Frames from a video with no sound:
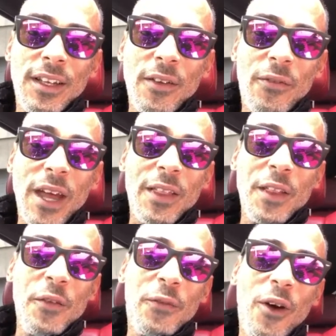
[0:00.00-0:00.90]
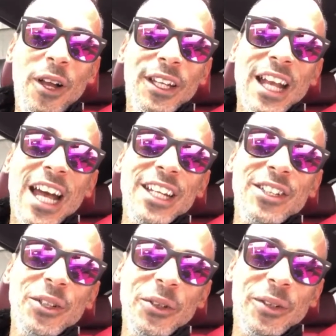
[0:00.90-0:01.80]
Faith in the Fallen, how you
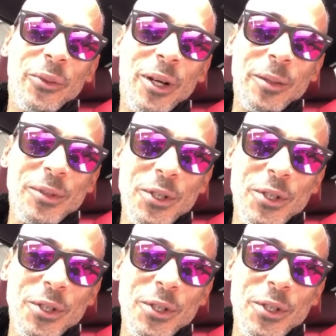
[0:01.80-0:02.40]
doing? Welcome to the